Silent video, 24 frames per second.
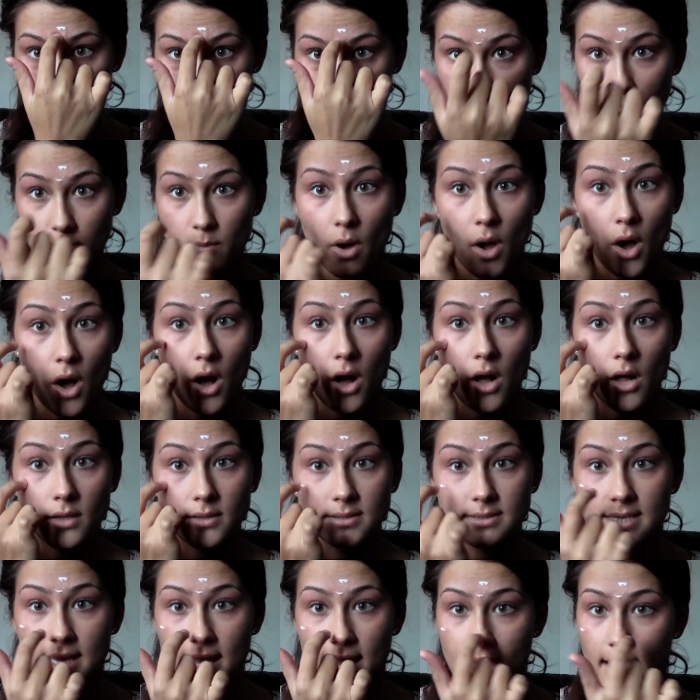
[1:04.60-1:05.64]
small
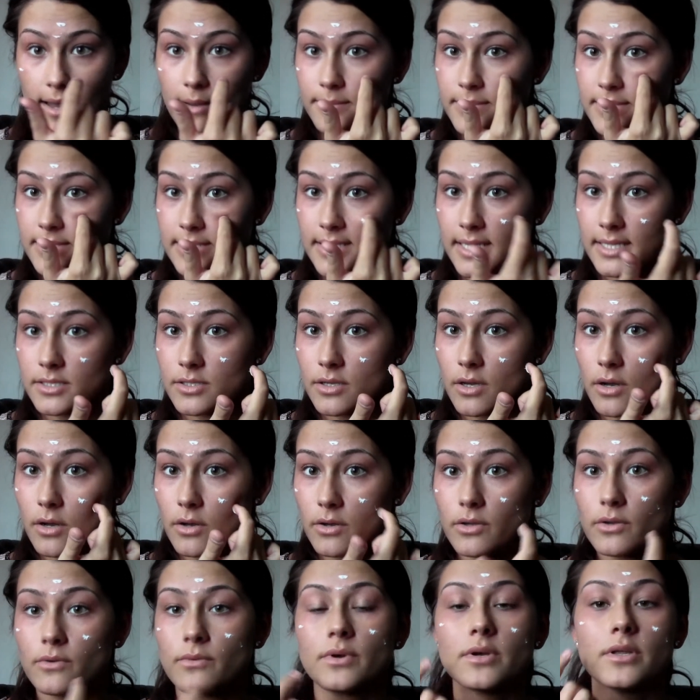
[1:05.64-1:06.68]
dabs. That's
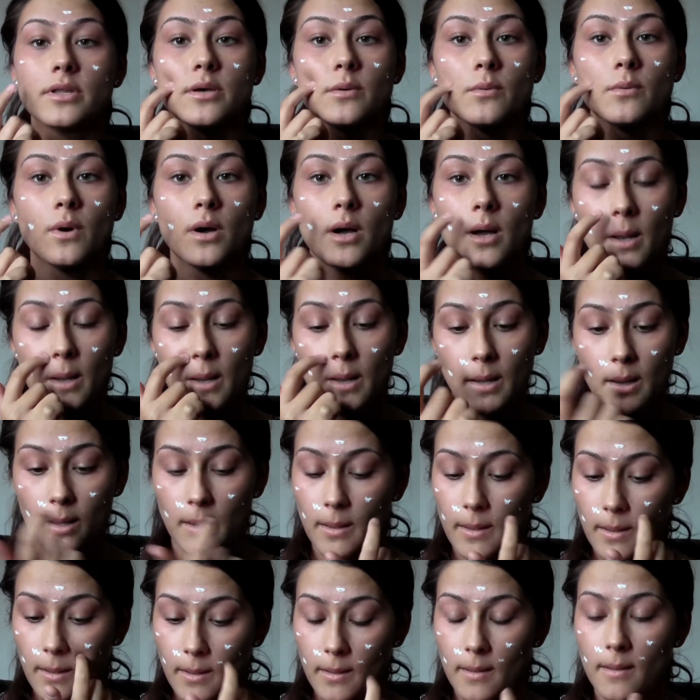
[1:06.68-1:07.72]
all you really want.
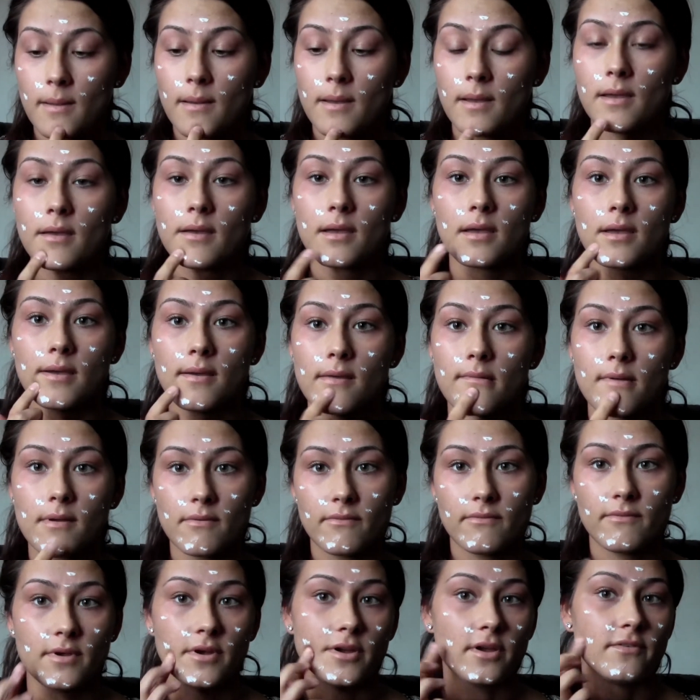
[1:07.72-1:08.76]

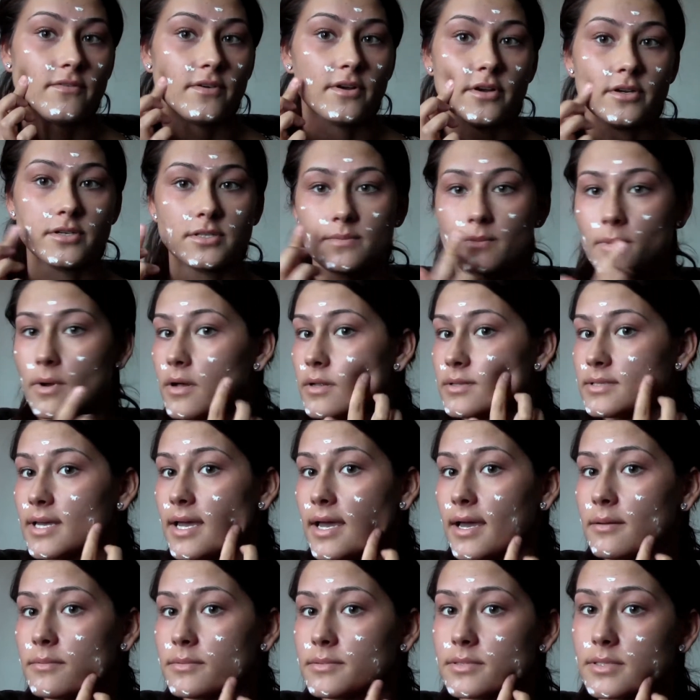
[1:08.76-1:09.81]
Very small
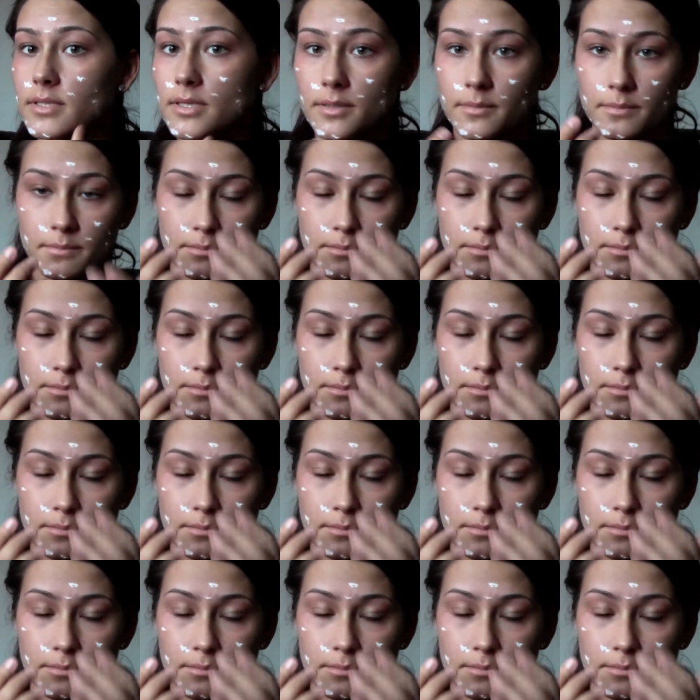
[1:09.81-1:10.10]
dabs.